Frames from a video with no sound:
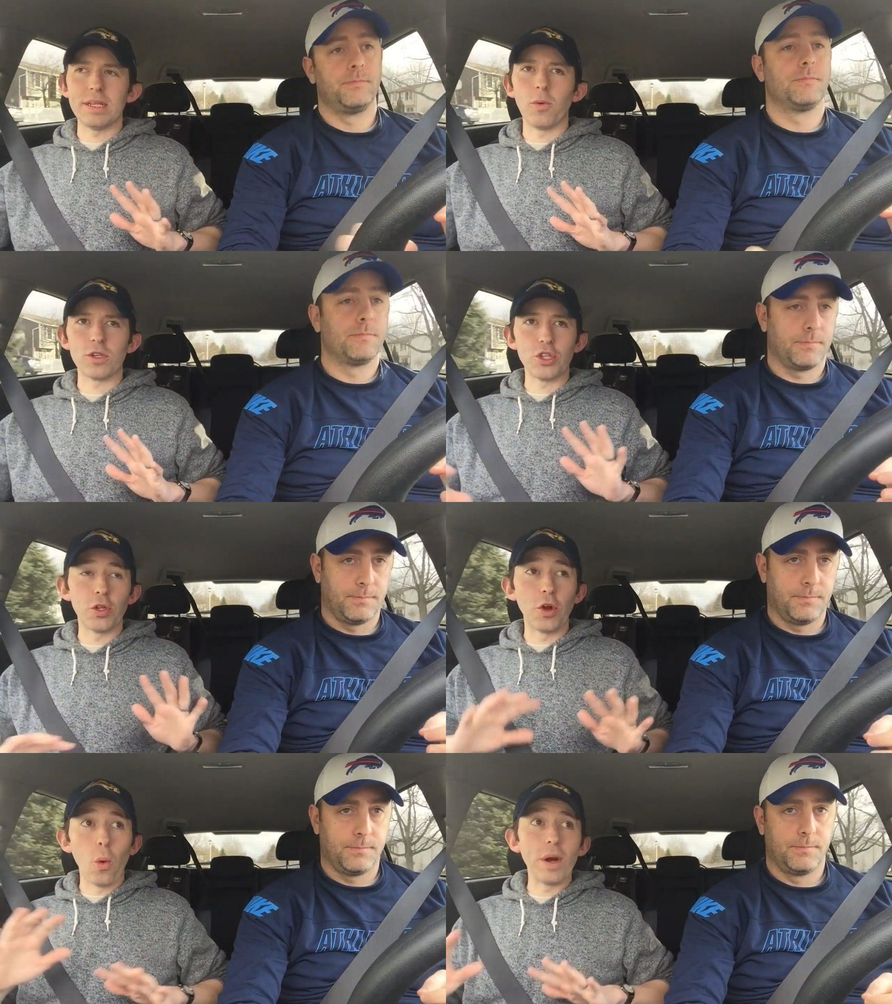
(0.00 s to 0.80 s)
Speaker 1: anymore. So
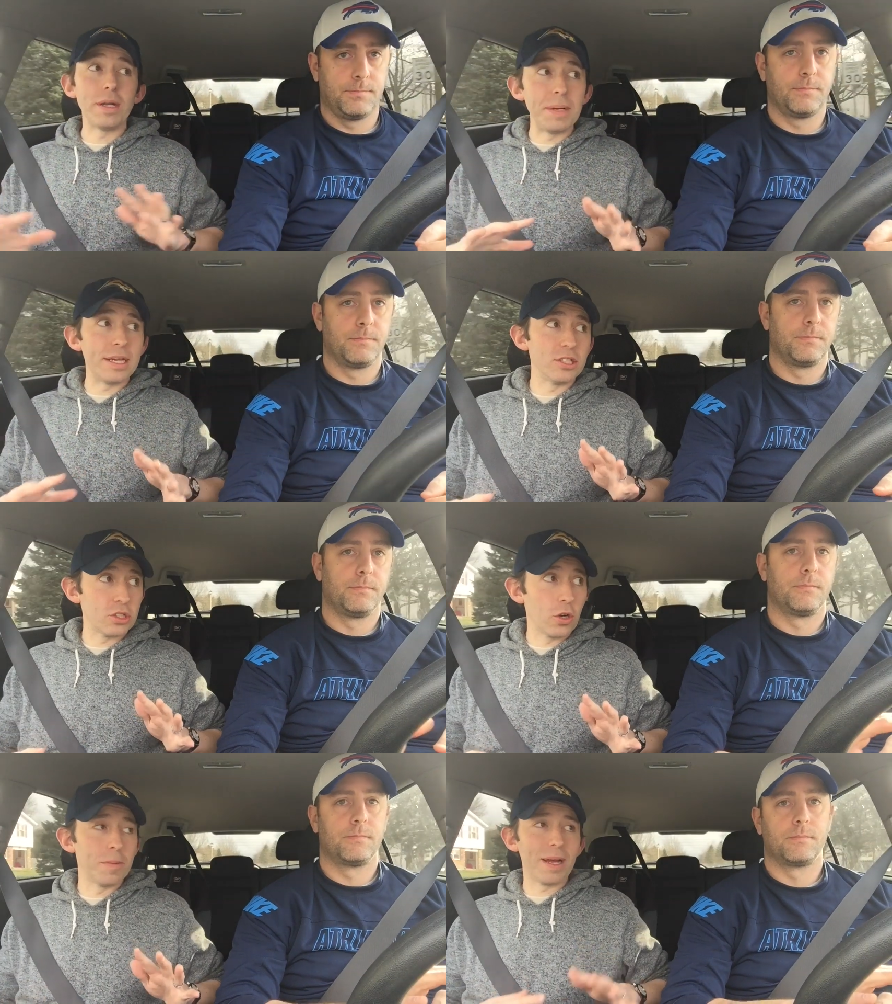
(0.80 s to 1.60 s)
they're mm-hmm. going to be
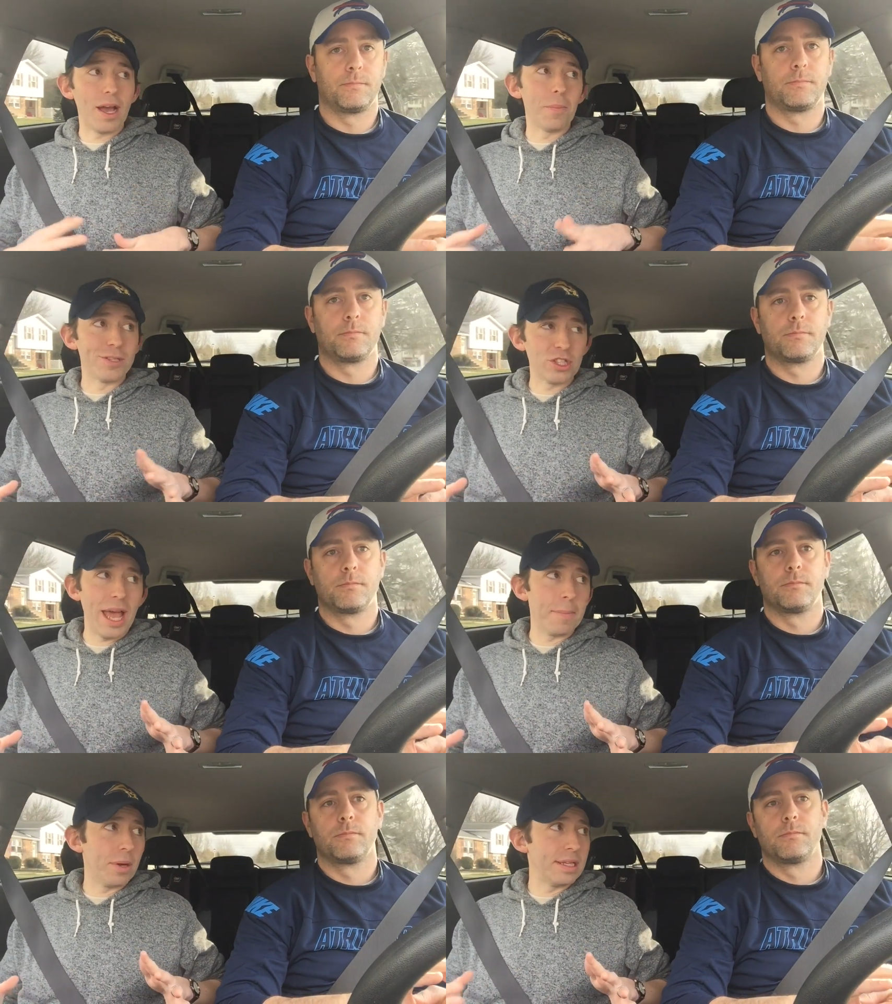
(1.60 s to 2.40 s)
concerned about how much
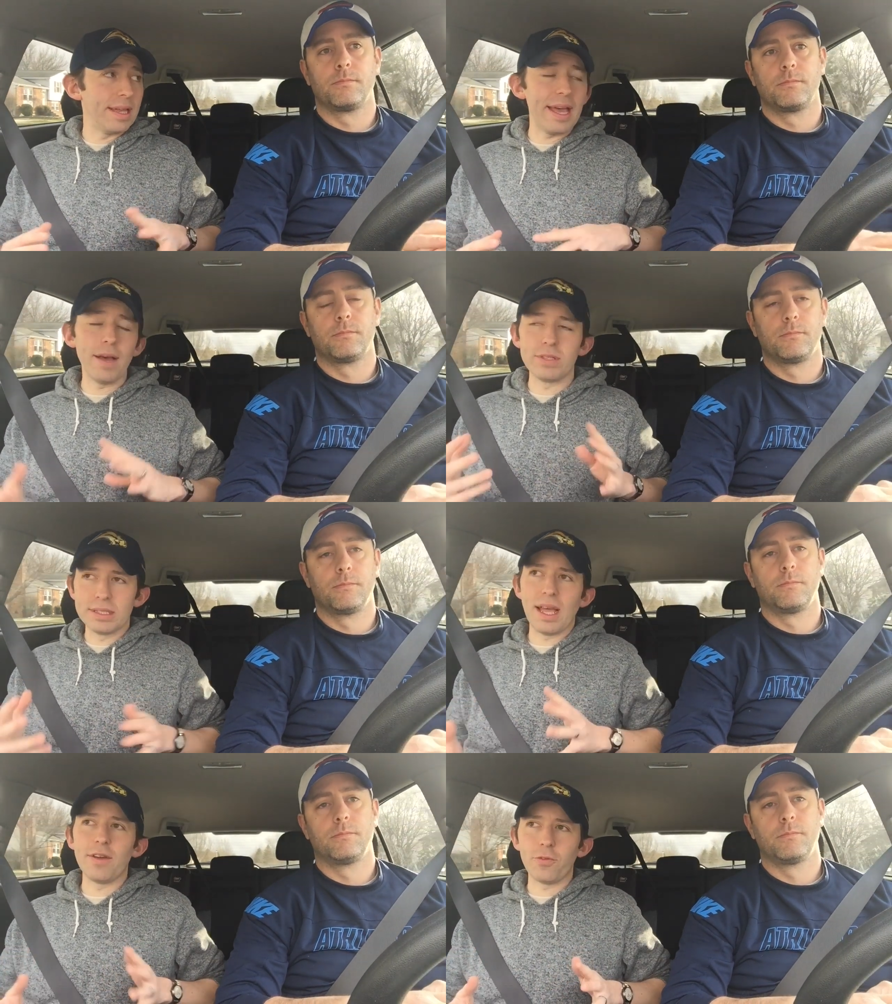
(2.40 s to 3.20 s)
cap money they have to
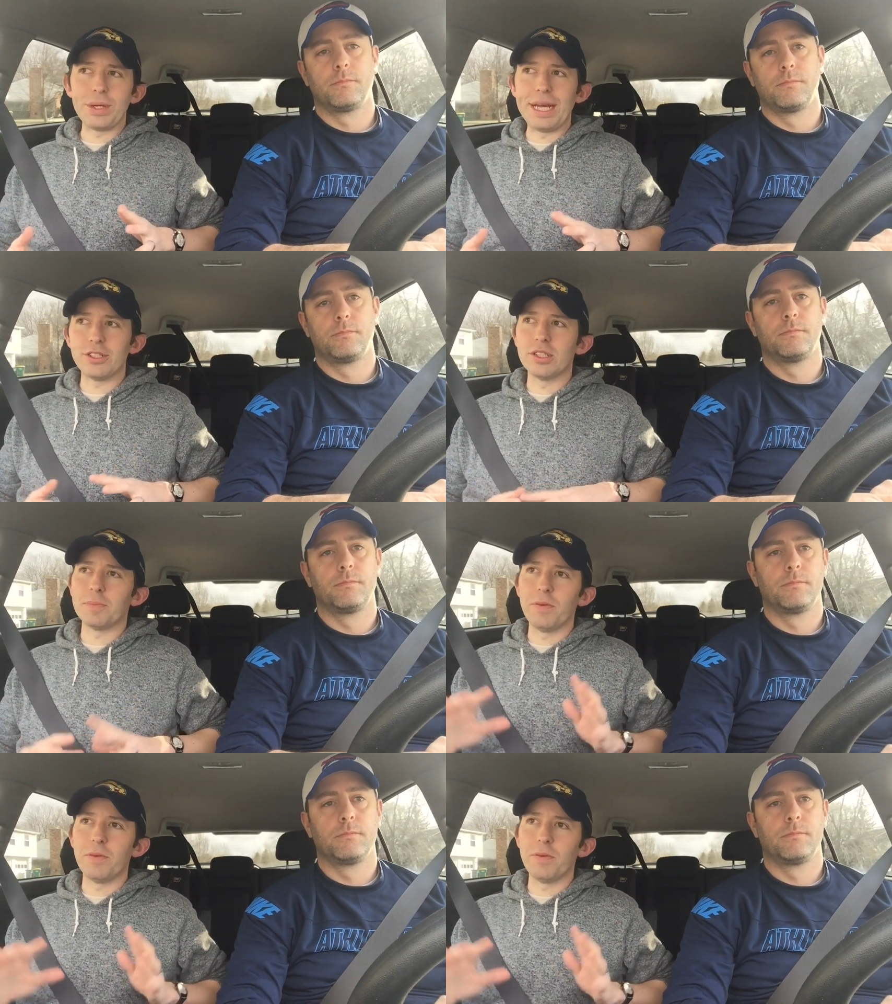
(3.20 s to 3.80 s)
sign free agents.